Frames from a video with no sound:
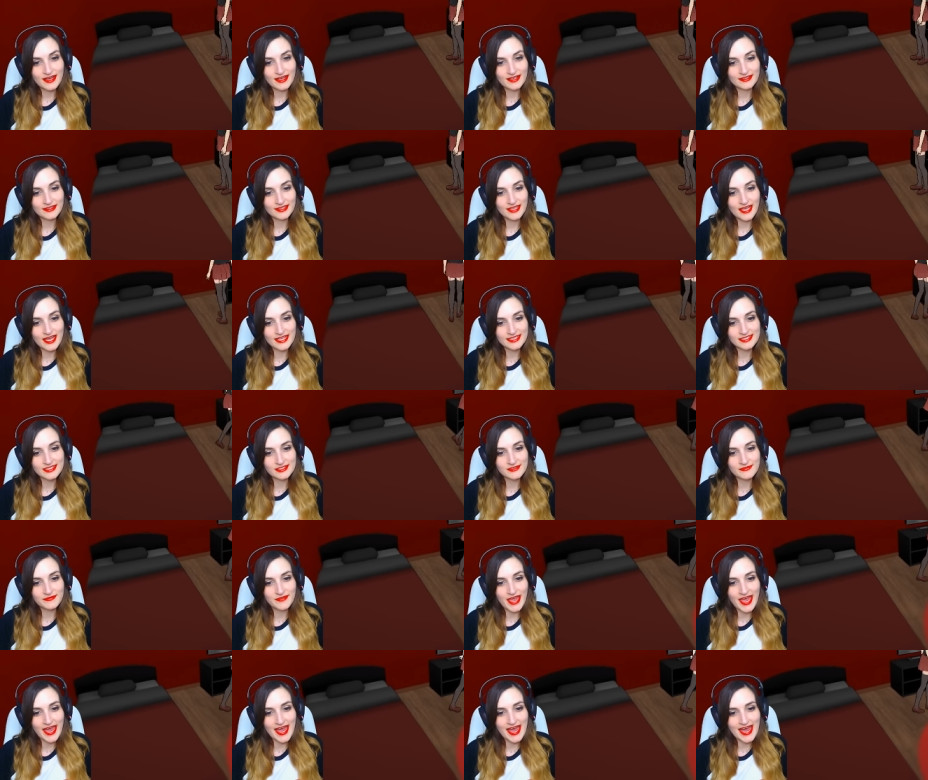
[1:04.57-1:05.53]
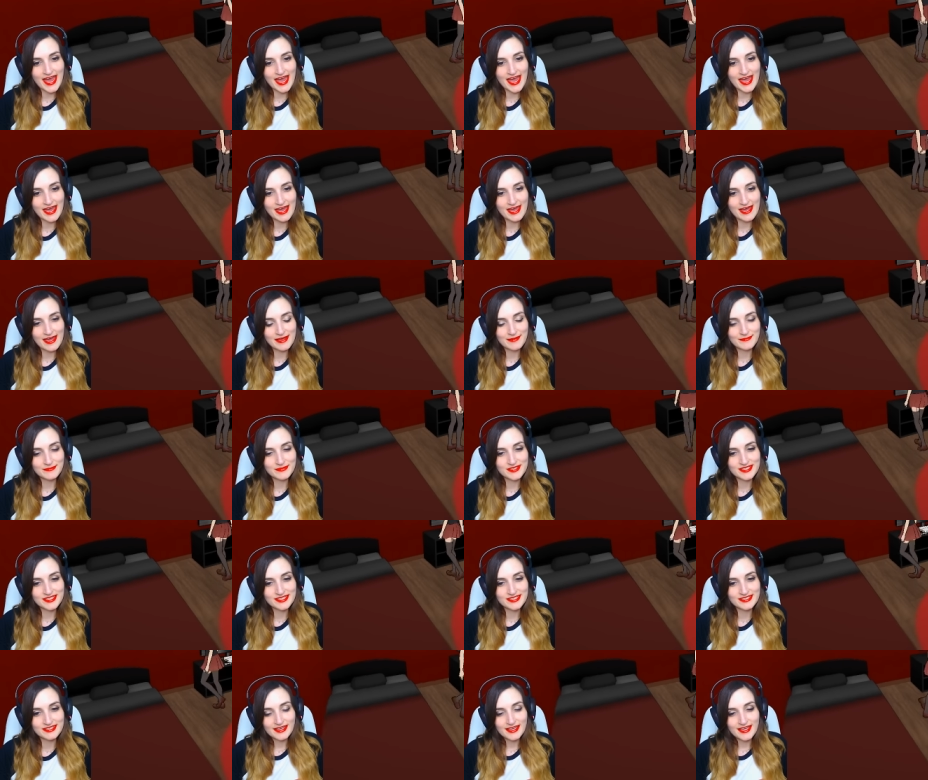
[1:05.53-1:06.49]
lots of
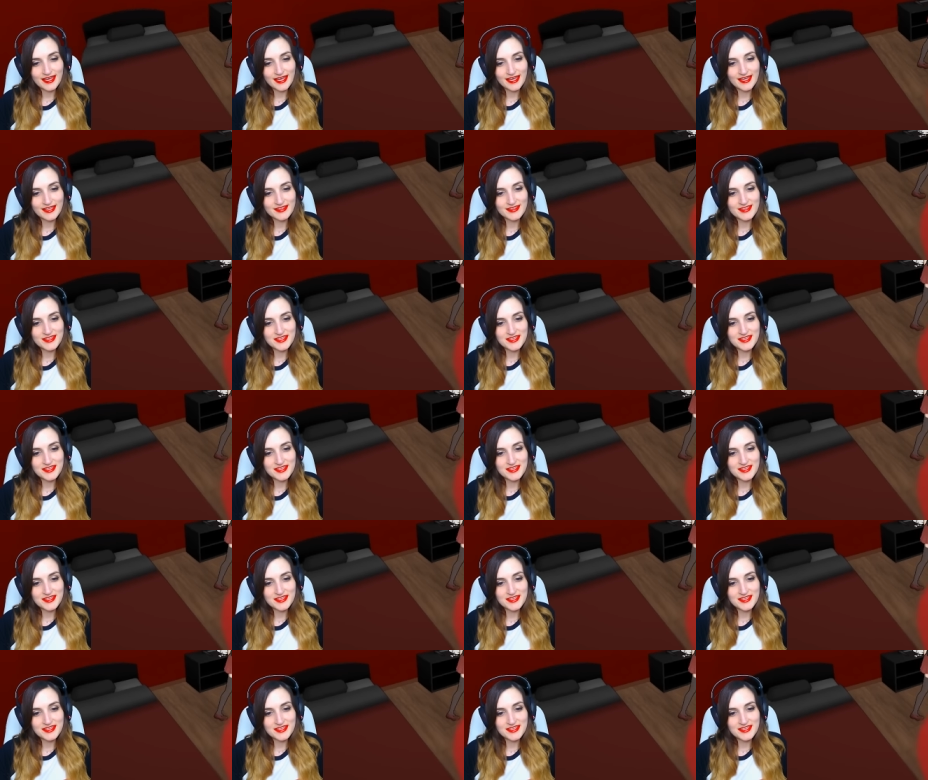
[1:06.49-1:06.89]
abs. And